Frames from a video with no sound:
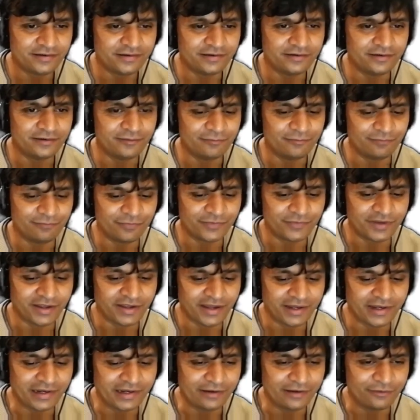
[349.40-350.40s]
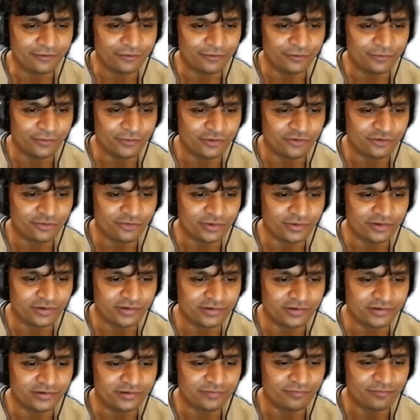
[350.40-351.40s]
guideline on which
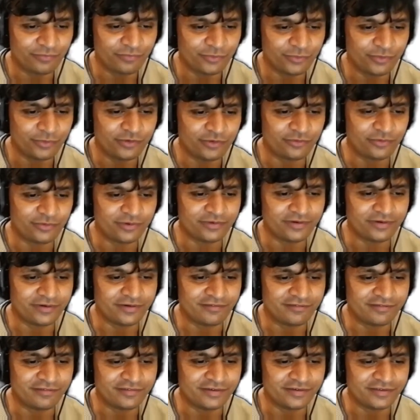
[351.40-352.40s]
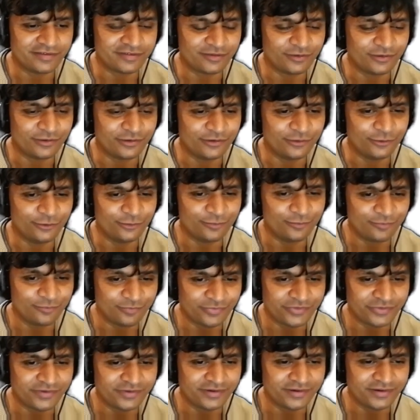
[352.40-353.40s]
will run first, although
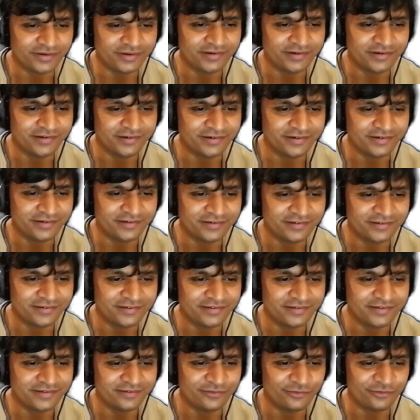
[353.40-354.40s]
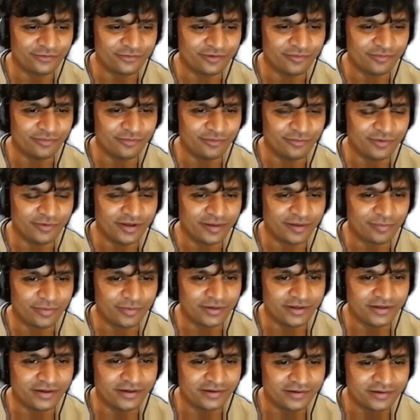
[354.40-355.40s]
they do seem to be
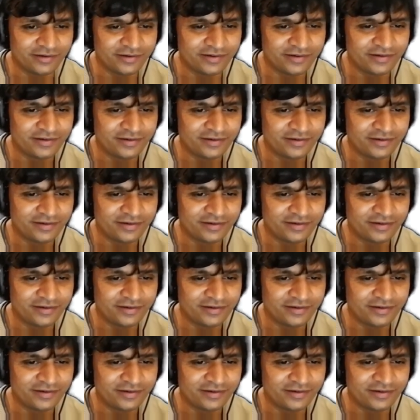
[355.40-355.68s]
happening